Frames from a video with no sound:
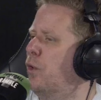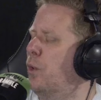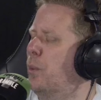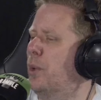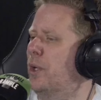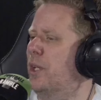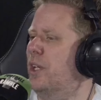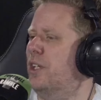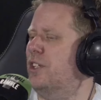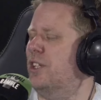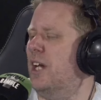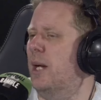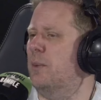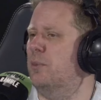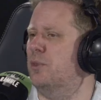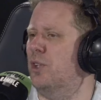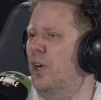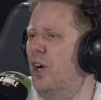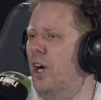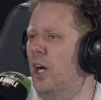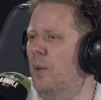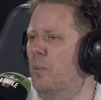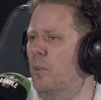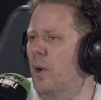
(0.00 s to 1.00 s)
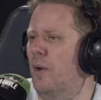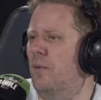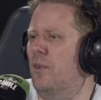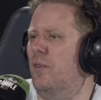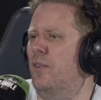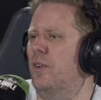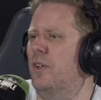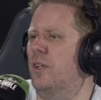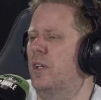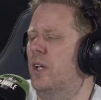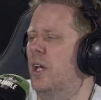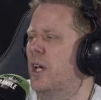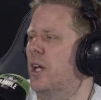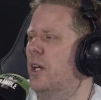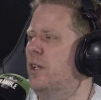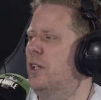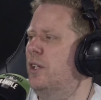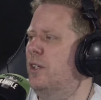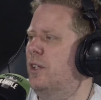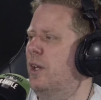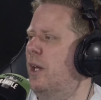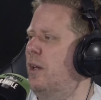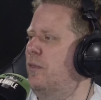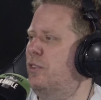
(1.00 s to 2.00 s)
but at the same time,
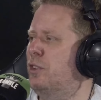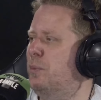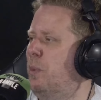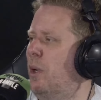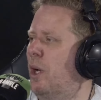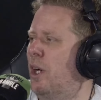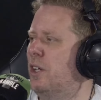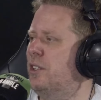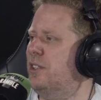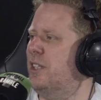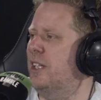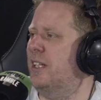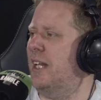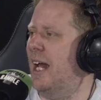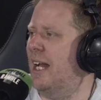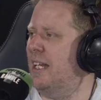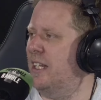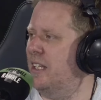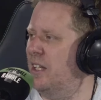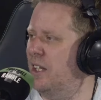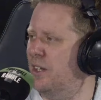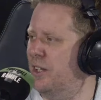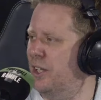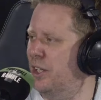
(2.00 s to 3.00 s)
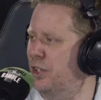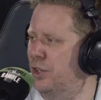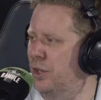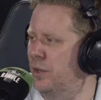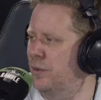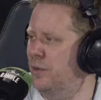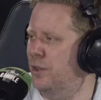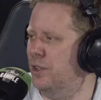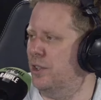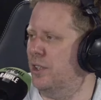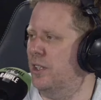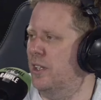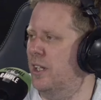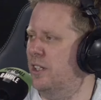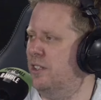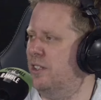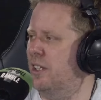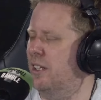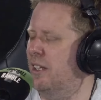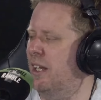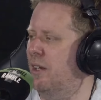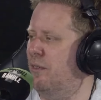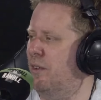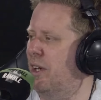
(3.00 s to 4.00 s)
if Spurs did any of the things you've just
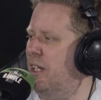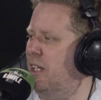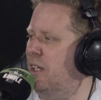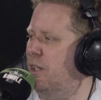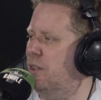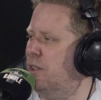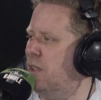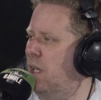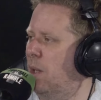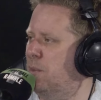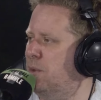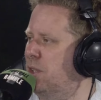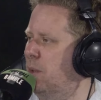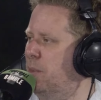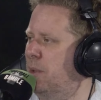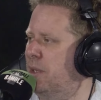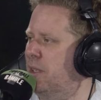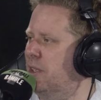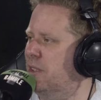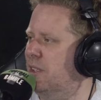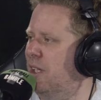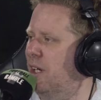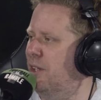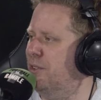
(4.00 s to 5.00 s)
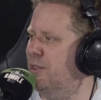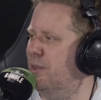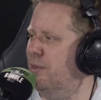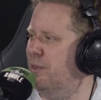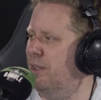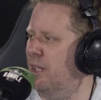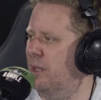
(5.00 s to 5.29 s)
listed there for any of those clubs, it would be a disaster for them.